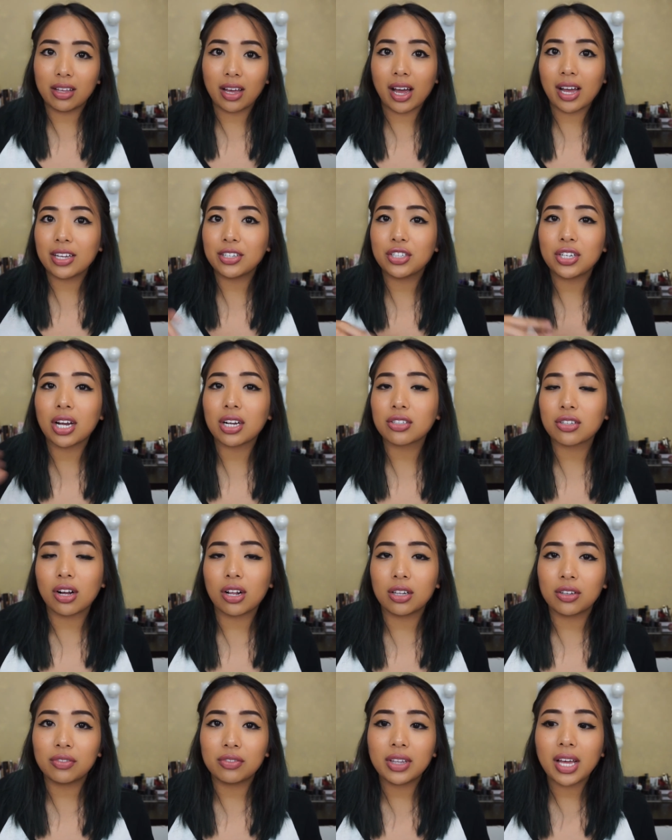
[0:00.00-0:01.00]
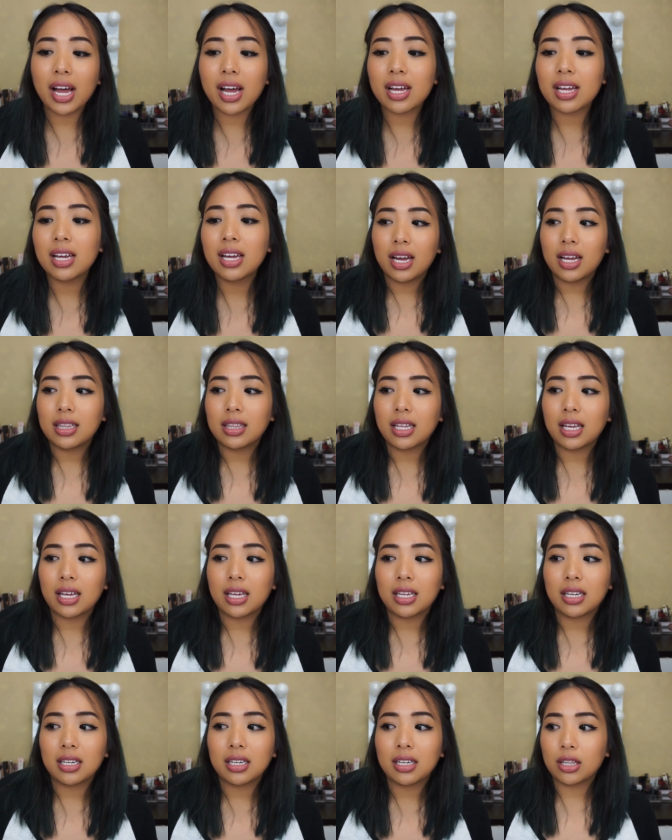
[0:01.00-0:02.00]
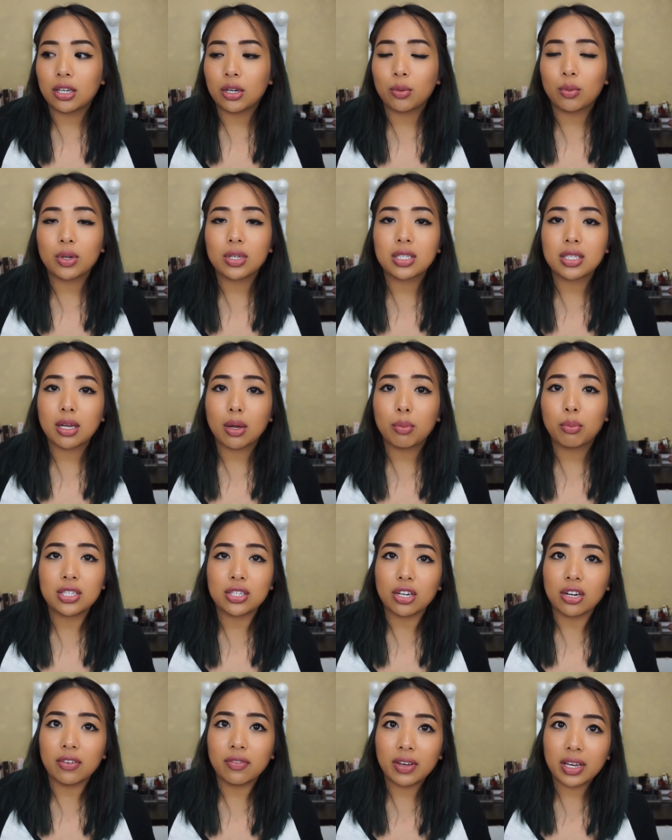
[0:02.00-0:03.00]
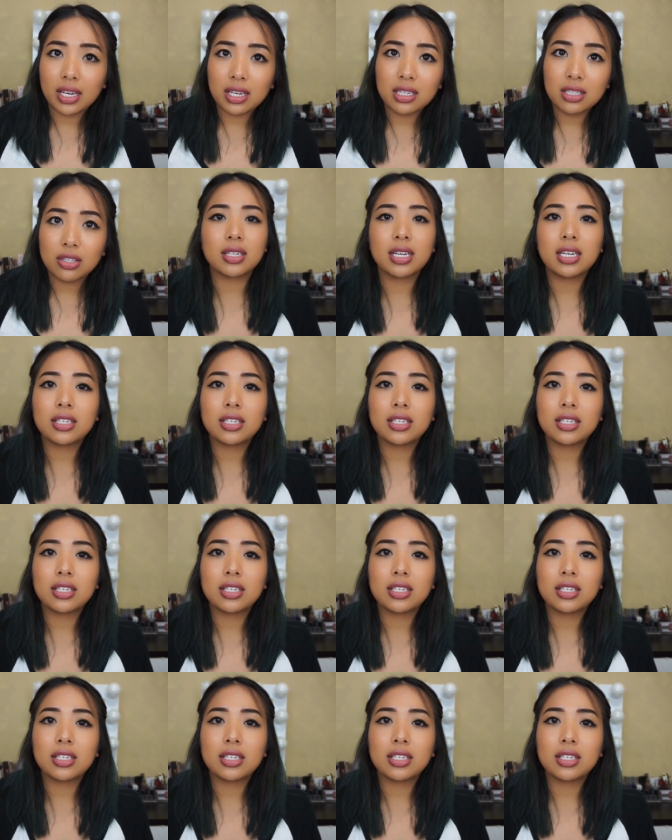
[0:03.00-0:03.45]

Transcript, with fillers: I checked all of that, and then there were some surveys.